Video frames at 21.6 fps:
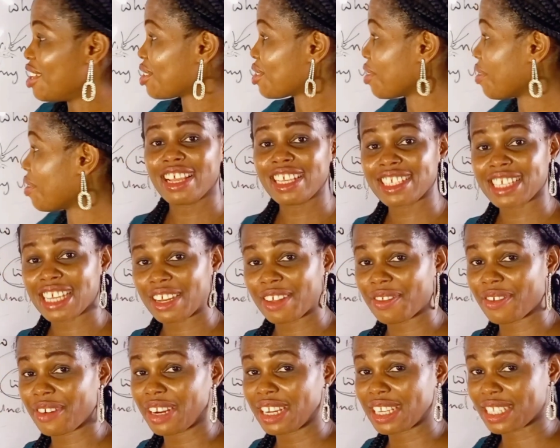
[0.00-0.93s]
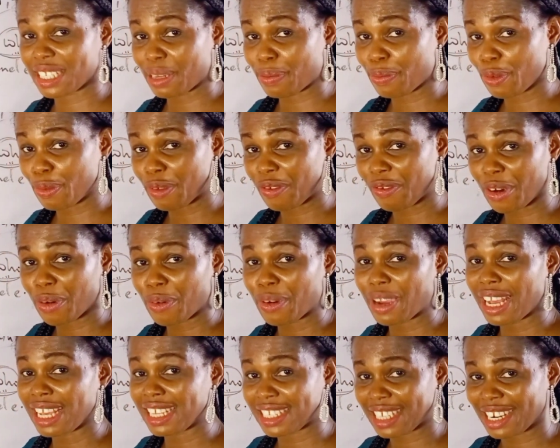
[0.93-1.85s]
So let's see another example before
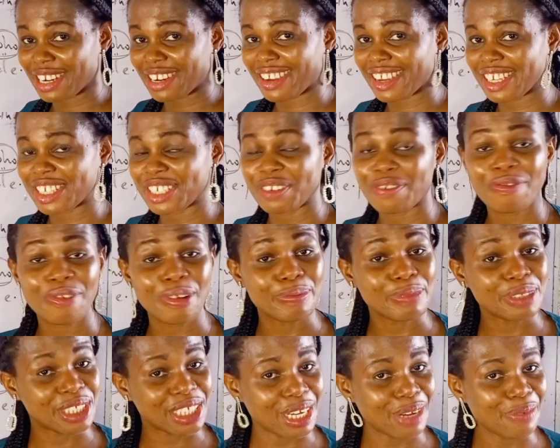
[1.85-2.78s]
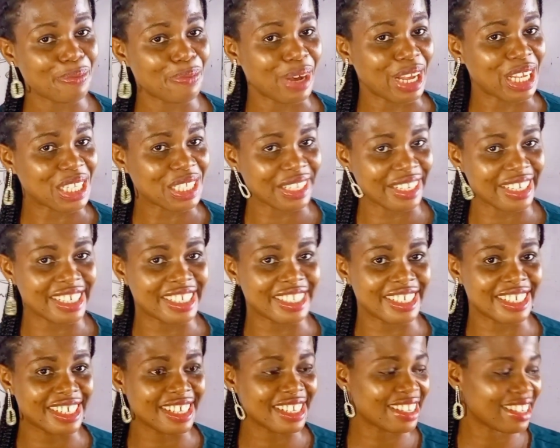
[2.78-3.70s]
we answer a question from JAMB past
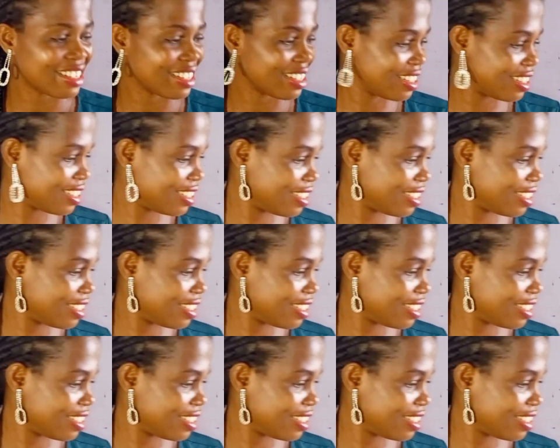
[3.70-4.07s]
questions.